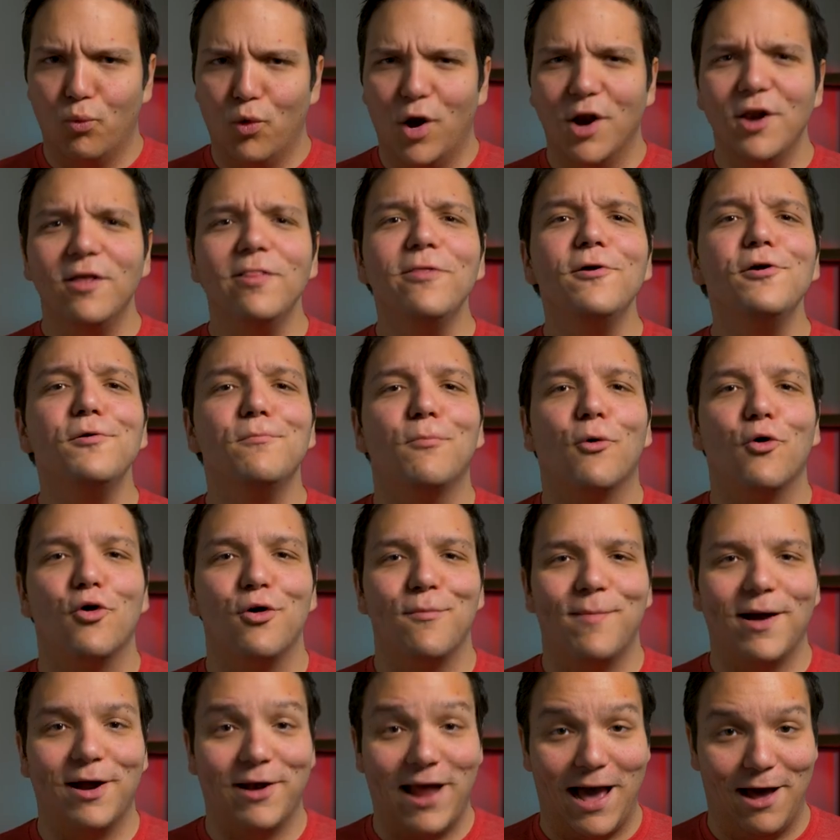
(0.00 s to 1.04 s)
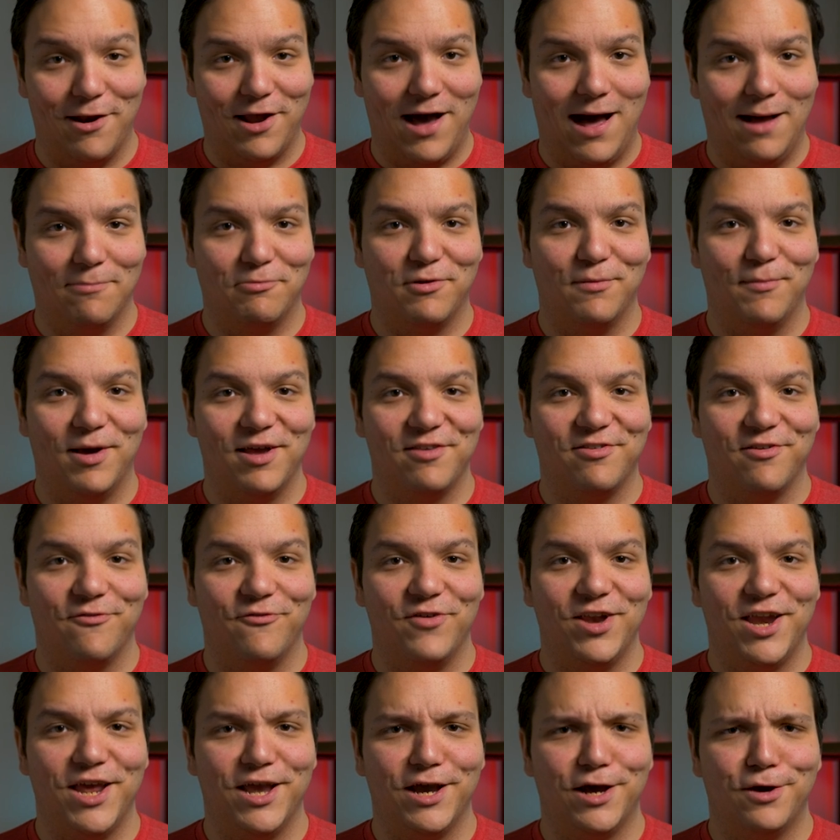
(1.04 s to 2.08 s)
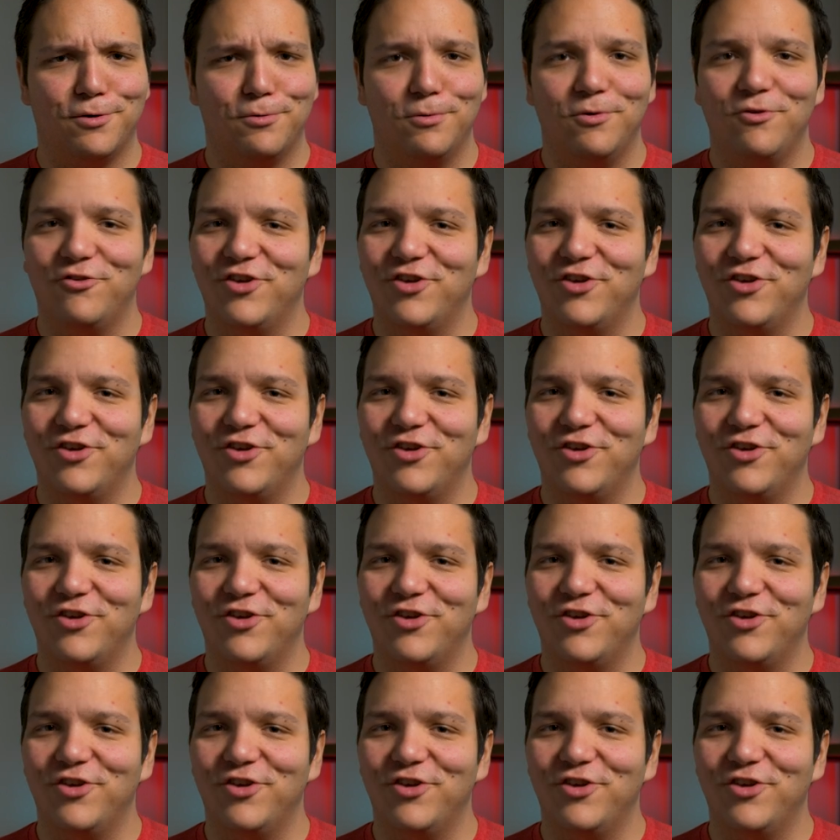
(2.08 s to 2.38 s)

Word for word: Want to learn more about how to optimize a video?